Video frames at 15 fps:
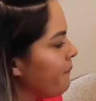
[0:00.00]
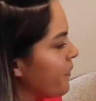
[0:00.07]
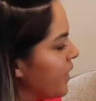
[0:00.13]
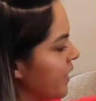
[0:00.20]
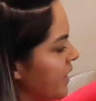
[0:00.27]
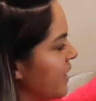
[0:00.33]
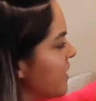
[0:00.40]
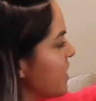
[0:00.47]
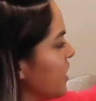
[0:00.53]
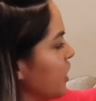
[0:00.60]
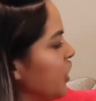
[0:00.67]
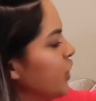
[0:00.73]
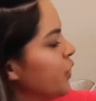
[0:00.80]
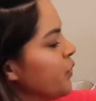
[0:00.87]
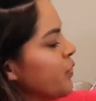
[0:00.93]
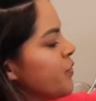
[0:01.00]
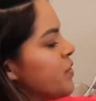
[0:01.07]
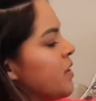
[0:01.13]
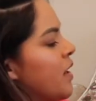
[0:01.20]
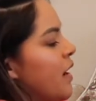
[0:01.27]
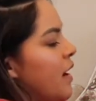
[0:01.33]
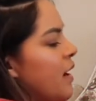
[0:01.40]
It is
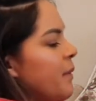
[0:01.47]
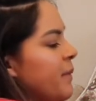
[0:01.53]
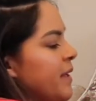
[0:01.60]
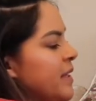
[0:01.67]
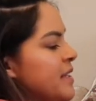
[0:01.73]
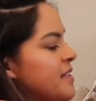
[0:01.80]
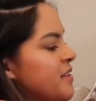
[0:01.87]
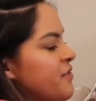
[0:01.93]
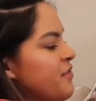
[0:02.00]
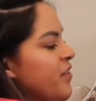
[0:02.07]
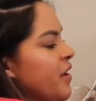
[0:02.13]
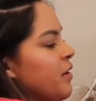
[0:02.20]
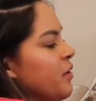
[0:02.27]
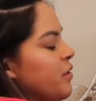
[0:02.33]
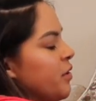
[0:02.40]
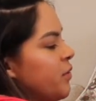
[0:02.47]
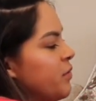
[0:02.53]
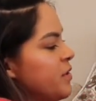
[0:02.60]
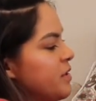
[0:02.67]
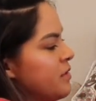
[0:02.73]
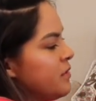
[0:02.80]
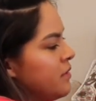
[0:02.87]
loose. It is a Velcro
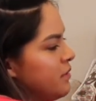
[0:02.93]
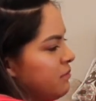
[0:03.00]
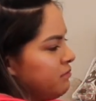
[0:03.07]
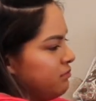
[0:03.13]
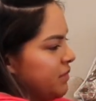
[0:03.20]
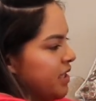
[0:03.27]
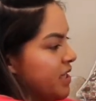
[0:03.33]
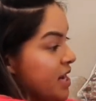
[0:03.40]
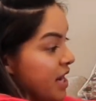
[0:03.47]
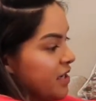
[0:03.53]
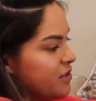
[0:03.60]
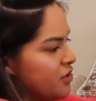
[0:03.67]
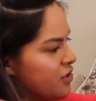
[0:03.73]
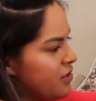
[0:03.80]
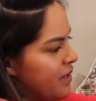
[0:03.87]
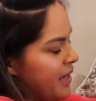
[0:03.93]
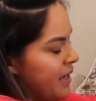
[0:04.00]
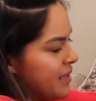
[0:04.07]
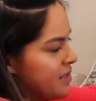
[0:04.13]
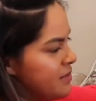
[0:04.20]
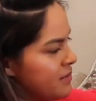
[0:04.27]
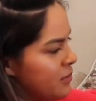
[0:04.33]
connector, I
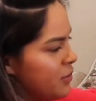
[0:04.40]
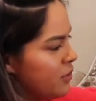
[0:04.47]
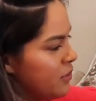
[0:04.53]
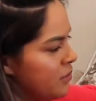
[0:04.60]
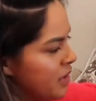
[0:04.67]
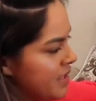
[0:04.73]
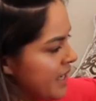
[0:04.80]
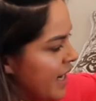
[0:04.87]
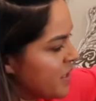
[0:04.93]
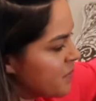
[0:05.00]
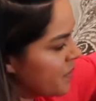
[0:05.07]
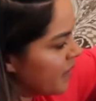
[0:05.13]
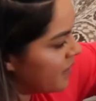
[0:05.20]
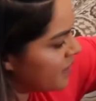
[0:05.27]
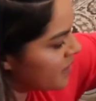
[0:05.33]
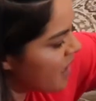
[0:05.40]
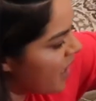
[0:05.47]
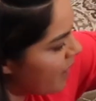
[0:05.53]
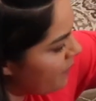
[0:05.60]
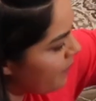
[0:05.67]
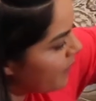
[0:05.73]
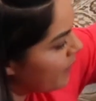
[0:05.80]
guess, or attachment at the
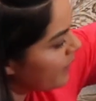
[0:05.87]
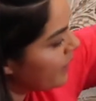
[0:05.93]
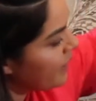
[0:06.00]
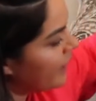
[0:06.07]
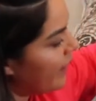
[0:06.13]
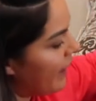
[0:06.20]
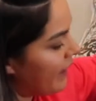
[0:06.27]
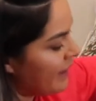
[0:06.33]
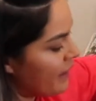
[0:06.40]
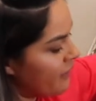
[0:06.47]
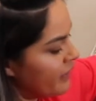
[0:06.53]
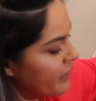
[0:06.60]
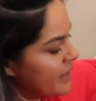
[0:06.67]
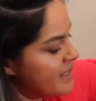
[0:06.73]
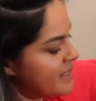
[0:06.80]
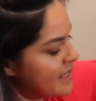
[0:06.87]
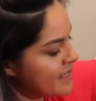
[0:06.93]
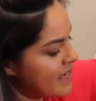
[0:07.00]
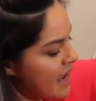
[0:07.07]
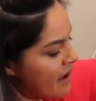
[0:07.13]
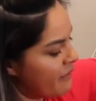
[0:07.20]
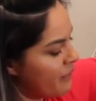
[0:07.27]
top. And Everly's does
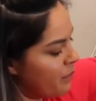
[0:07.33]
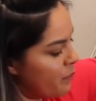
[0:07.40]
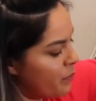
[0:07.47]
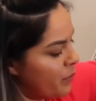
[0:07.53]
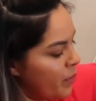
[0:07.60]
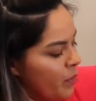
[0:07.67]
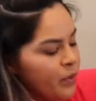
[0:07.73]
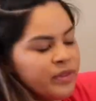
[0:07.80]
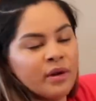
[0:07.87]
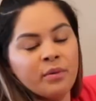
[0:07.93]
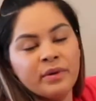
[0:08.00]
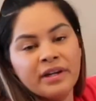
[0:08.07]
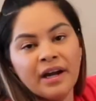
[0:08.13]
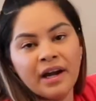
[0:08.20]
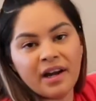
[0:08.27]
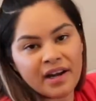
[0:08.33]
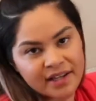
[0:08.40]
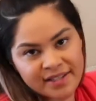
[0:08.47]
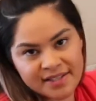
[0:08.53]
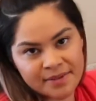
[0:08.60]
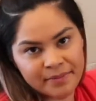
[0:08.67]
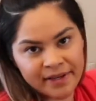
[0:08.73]
have a bow that we got
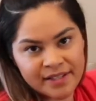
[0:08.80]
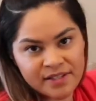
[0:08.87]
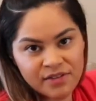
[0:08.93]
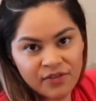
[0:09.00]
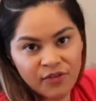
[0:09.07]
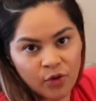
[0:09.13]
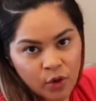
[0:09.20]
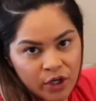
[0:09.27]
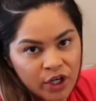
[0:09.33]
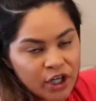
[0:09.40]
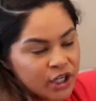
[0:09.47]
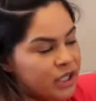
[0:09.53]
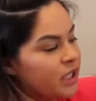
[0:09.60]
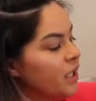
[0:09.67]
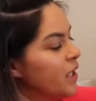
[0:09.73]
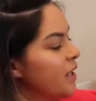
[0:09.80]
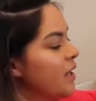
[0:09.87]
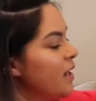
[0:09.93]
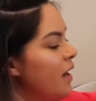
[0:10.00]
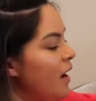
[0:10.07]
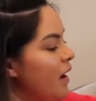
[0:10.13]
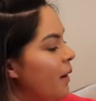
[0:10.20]
customized for her.
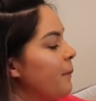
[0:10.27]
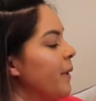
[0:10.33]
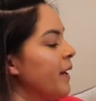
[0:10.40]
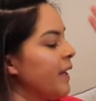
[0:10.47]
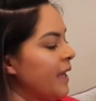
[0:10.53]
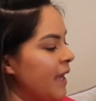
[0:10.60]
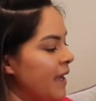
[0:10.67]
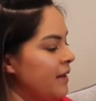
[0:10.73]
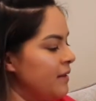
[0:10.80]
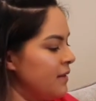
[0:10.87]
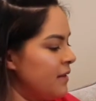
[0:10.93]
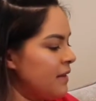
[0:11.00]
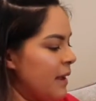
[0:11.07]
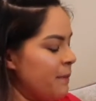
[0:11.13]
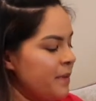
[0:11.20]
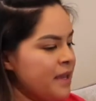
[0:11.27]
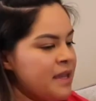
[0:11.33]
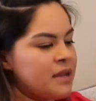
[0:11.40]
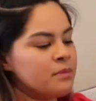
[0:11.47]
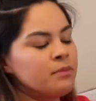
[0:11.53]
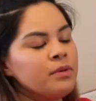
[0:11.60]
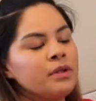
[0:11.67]
Again, in that pink
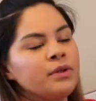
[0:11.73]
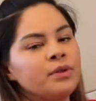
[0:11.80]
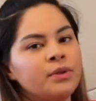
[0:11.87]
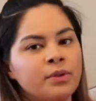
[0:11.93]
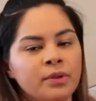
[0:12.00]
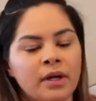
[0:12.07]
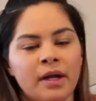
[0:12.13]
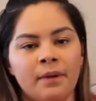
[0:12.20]
and blue